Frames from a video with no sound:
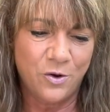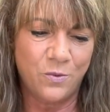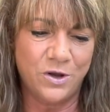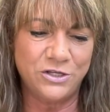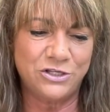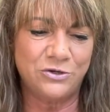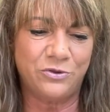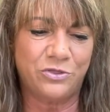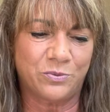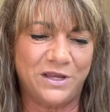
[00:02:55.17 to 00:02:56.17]
One, two,
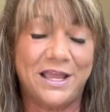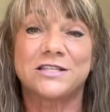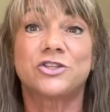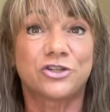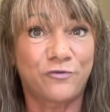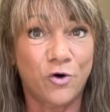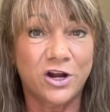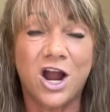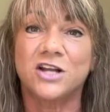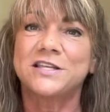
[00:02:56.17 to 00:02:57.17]
three. Yes, there's four
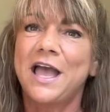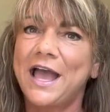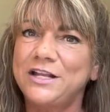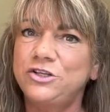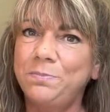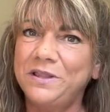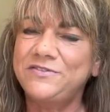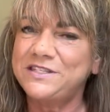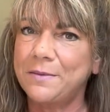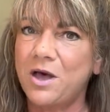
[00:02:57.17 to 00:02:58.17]
cards. I do believe
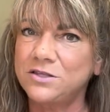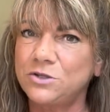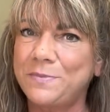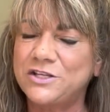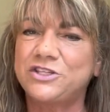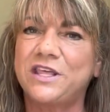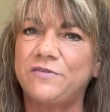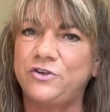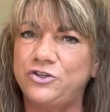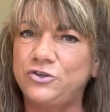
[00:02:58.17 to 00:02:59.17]
Sam also mentioned that
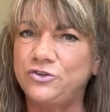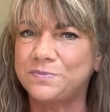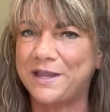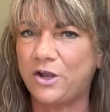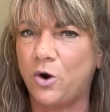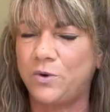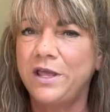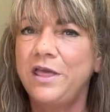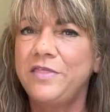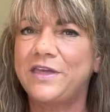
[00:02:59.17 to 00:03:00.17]
if you do use my code,
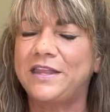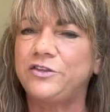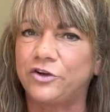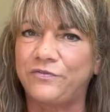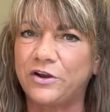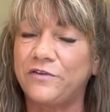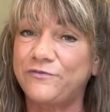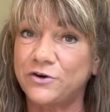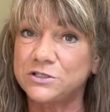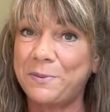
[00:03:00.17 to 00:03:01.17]
that your very first